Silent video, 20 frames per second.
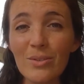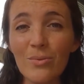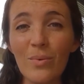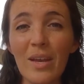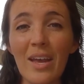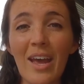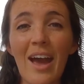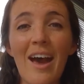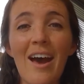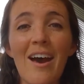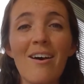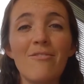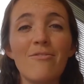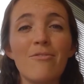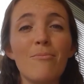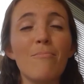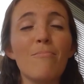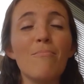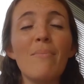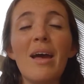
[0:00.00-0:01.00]
We have
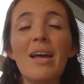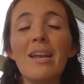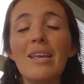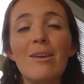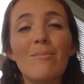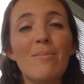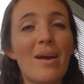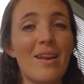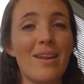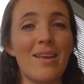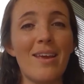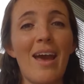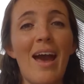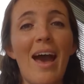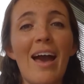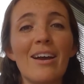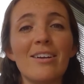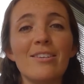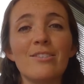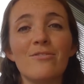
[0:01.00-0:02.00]
many
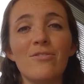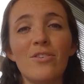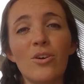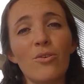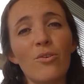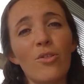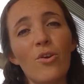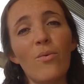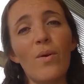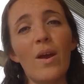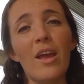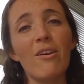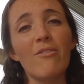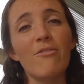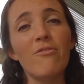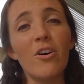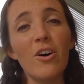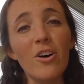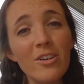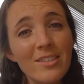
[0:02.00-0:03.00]
active earthquake
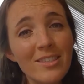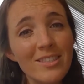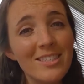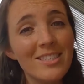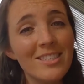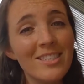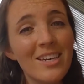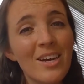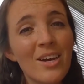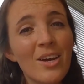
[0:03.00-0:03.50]
faults.